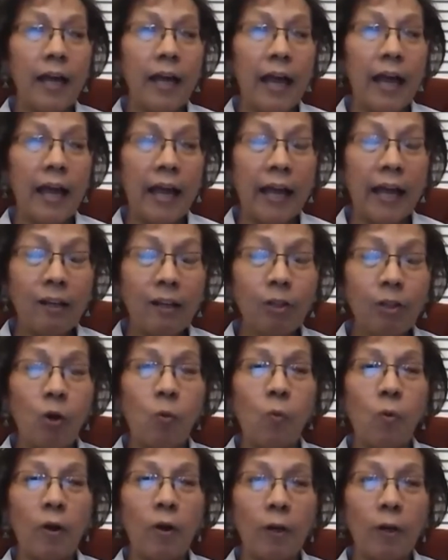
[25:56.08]
Anglo
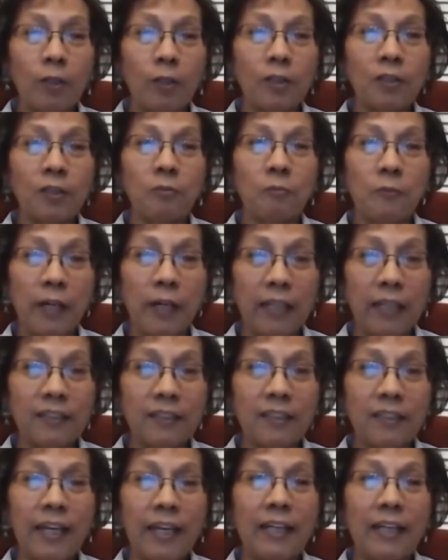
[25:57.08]
workers went
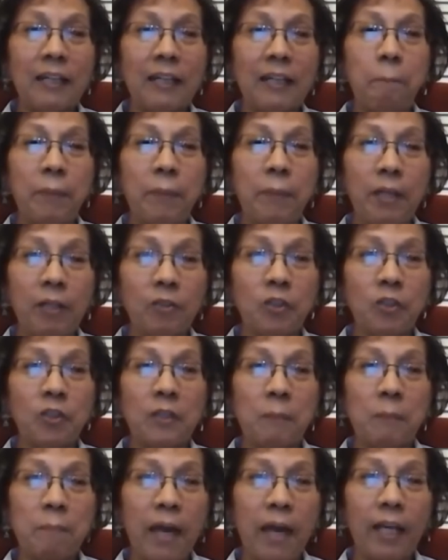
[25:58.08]
and appealed to
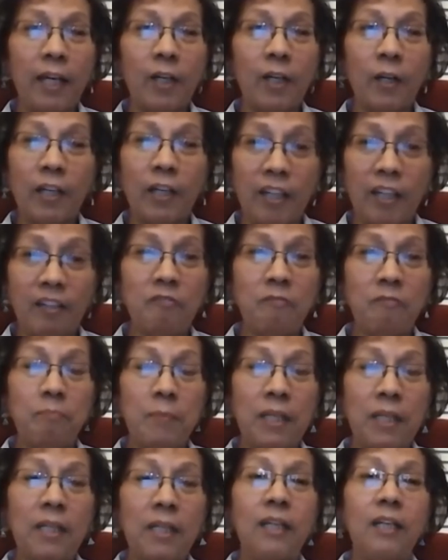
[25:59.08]
the mayor, give
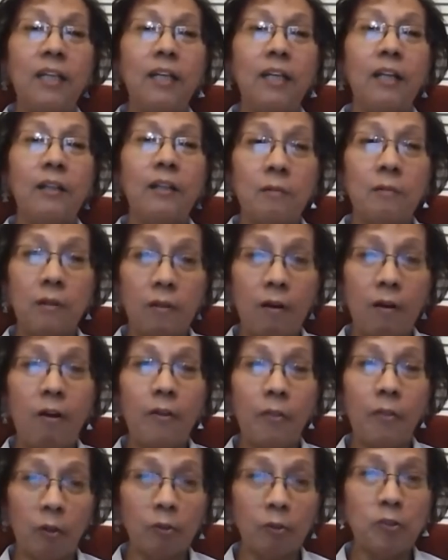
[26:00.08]
me those